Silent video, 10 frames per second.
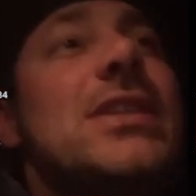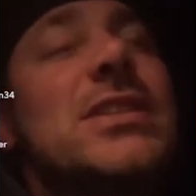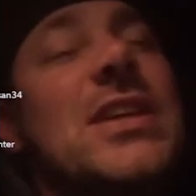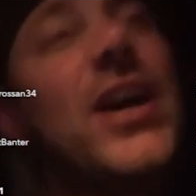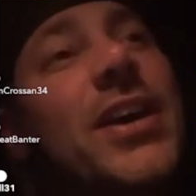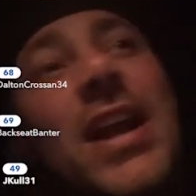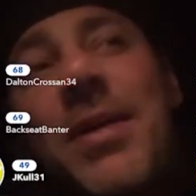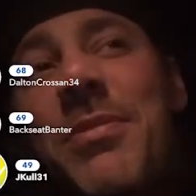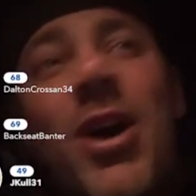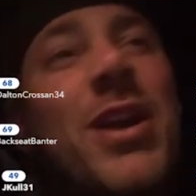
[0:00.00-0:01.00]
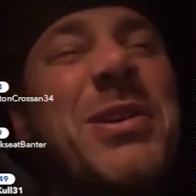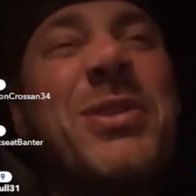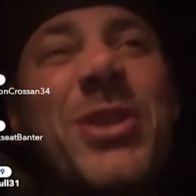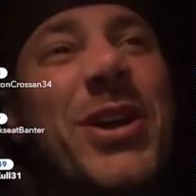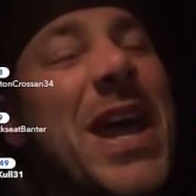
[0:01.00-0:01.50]
So, you know, I'm going to argue
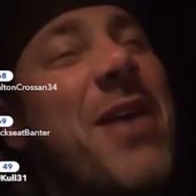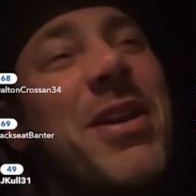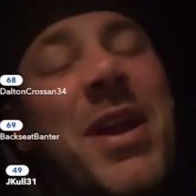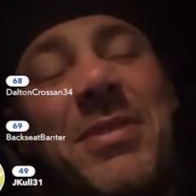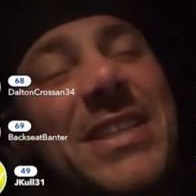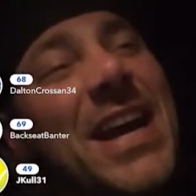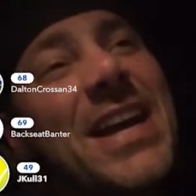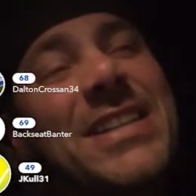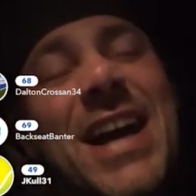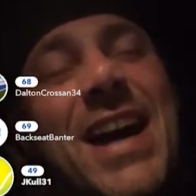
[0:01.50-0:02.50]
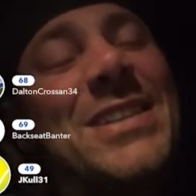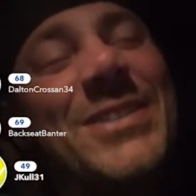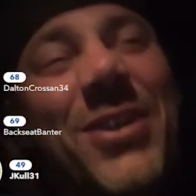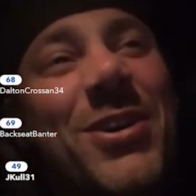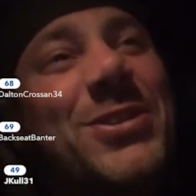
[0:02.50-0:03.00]
with you on that one, and I'm going to say ice hockey is
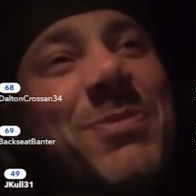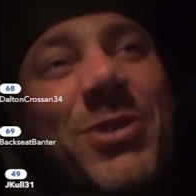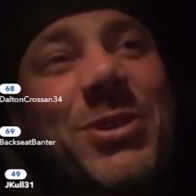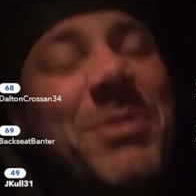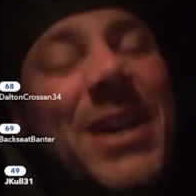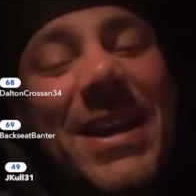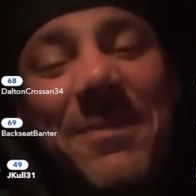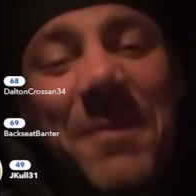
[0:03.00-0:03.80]
the hardest sport to play.